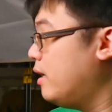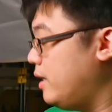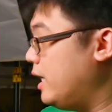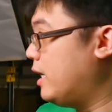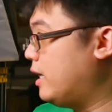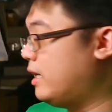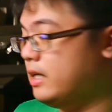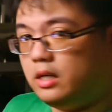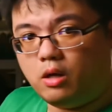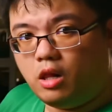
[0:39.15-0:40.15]

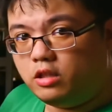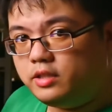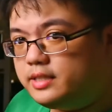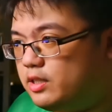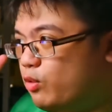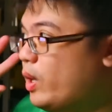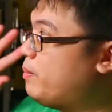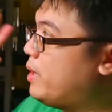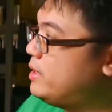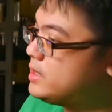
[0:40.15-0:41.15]
All this
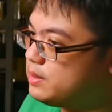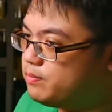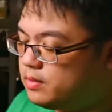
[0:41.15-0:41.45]
equipment,